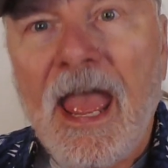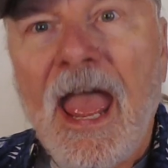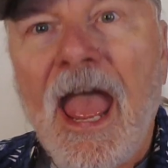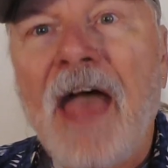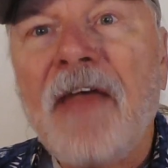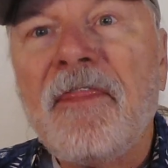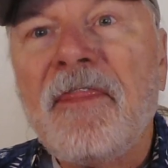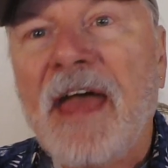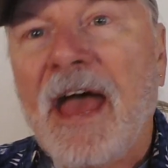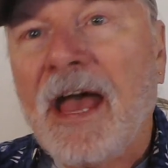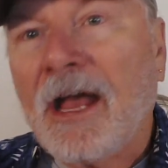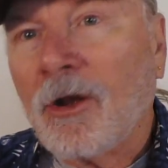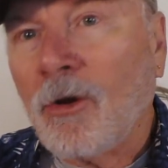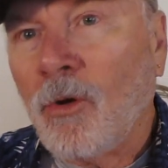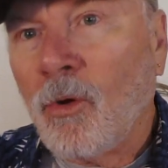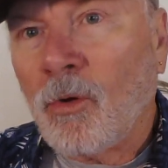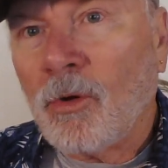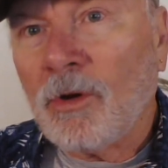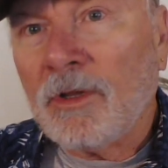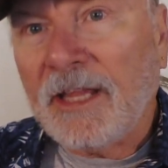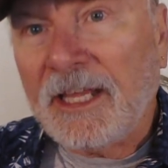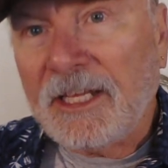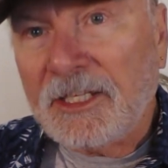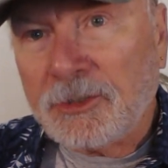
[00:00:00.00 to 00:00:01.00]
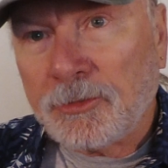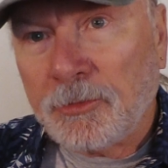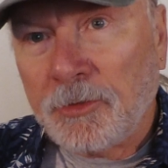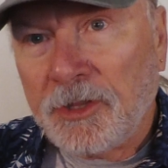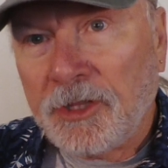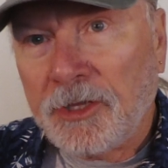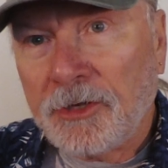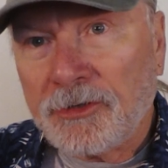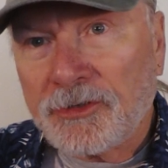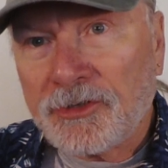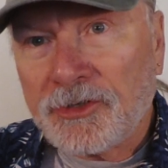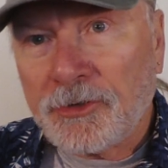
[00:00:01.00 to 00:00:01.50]
And that correlates
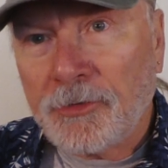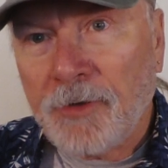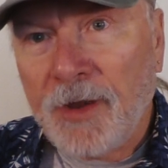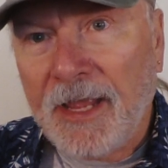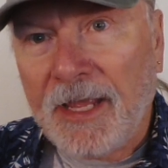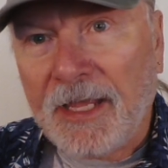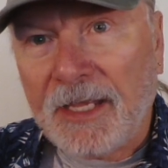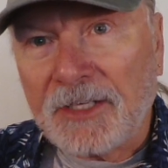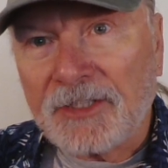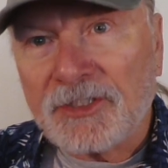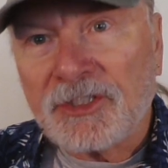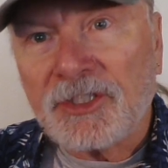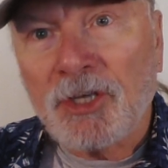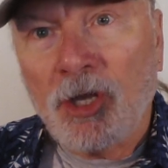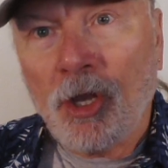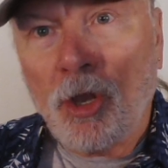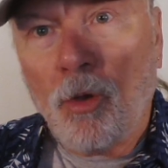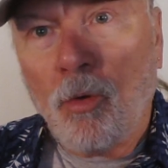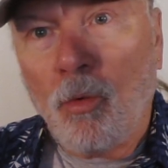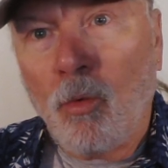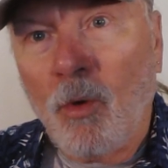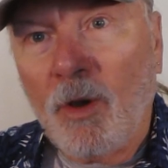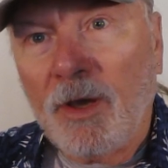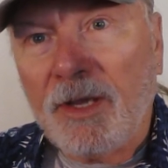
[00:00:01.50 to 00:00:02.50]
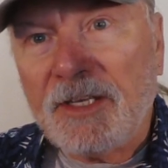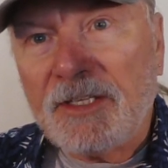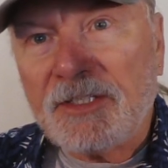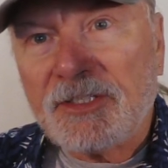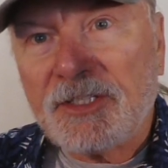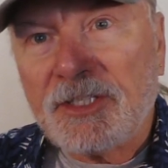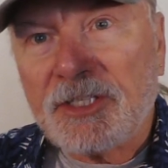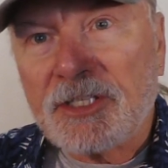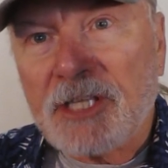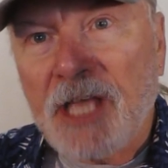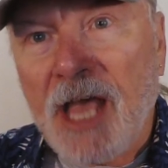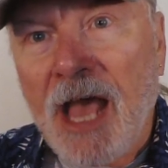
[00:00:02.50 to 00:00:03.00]
with your strings. 1
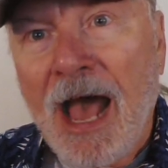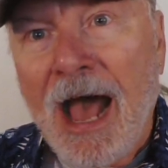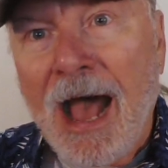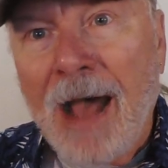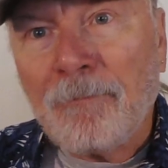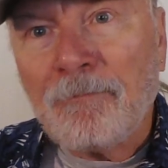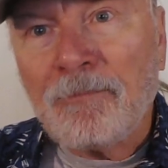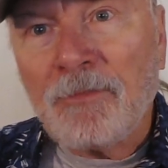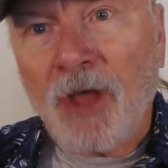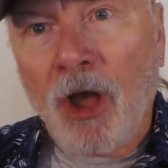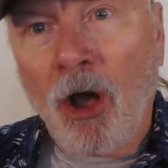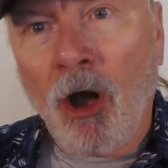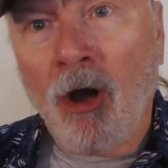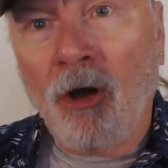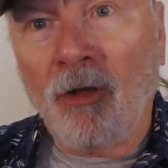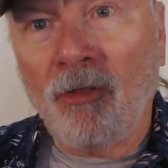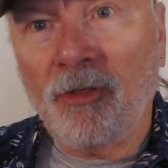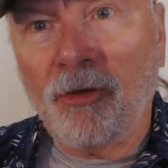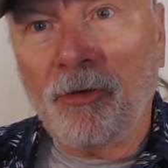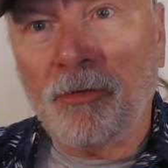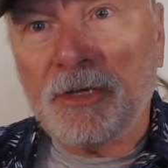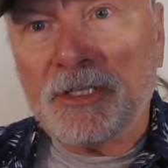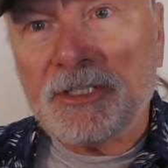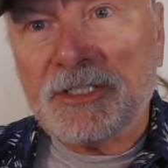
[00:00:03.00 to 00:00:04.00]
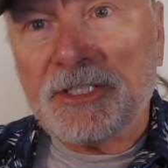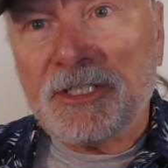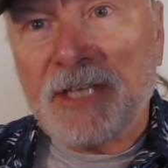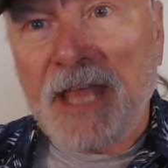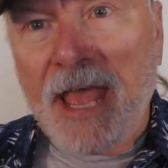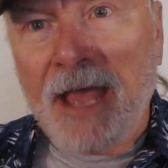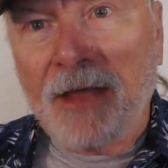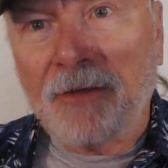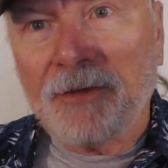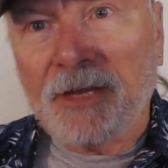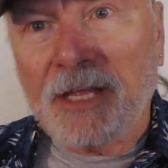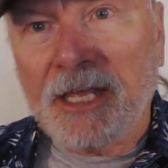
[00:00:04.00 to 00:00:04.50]
is the top, although it's
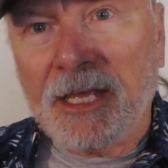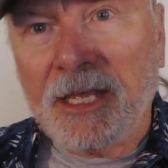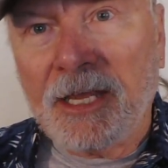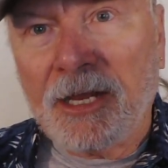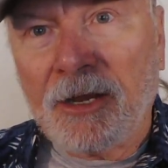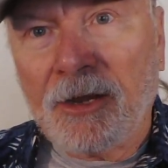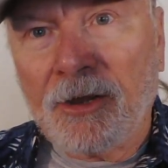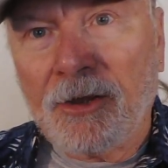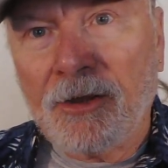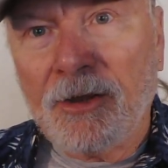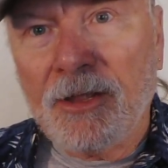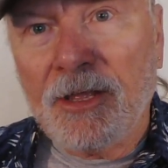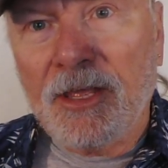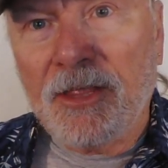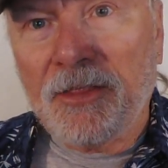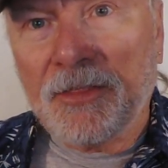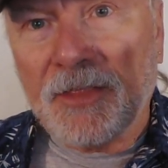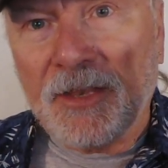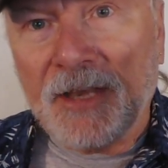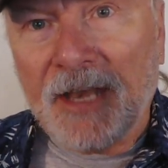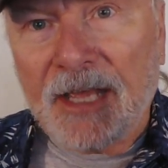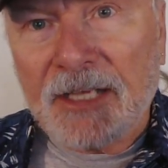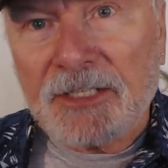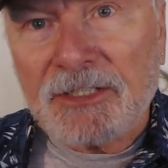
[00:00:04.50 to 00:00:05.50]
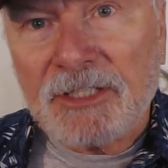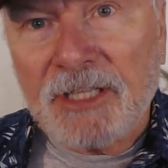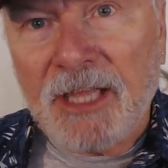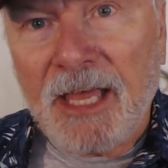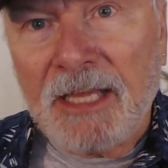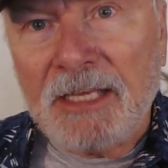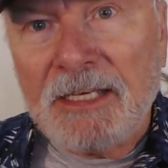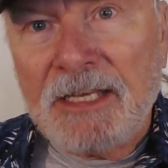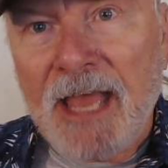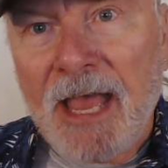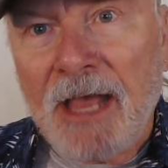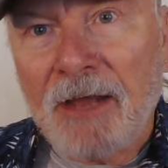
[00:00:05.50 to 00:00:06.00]
down here. The next
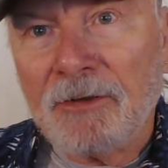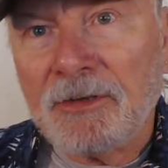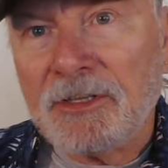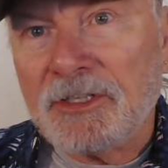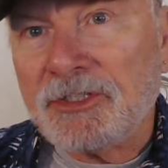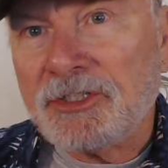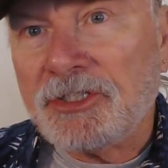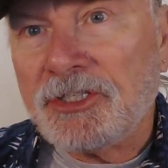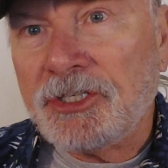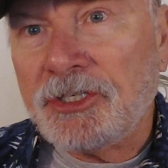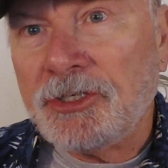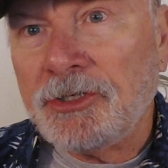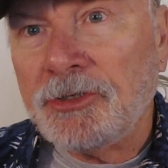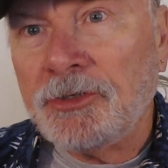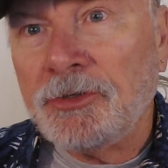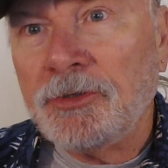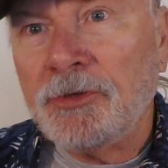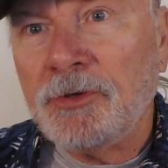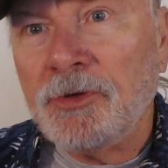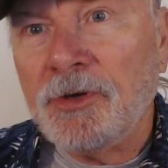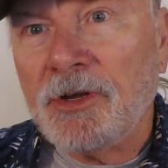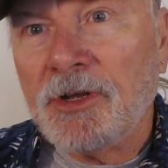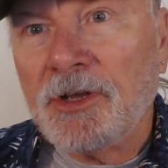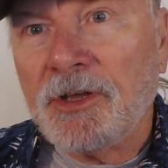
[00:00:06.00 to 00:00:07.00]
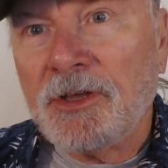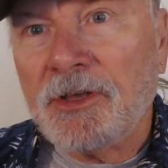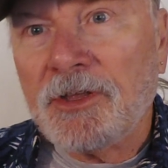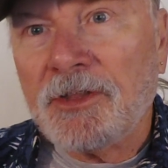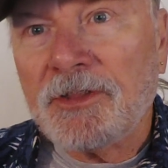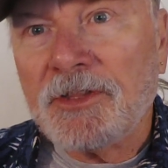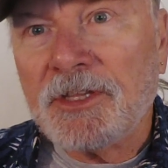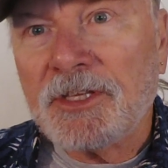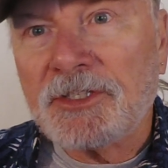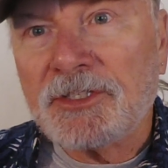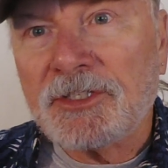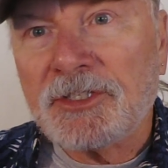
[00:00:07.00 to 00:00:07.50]
line down is 2.
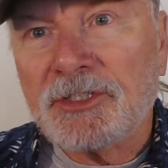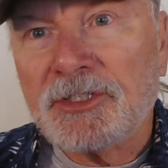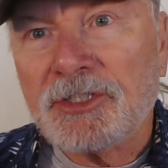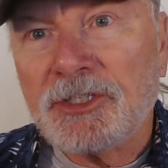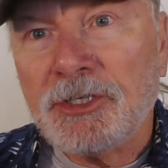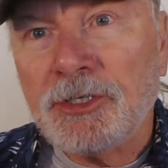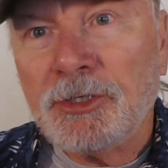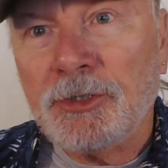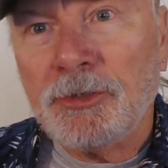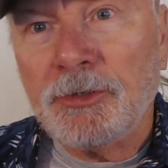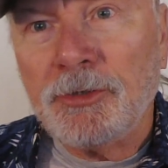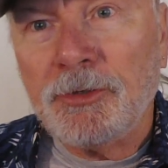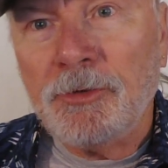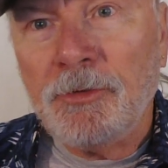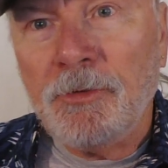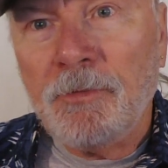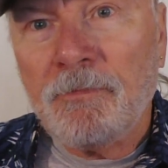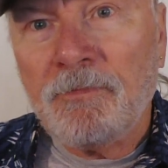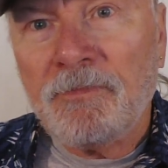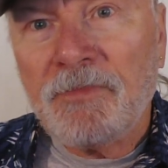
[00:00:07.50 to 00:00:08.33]
This is 2.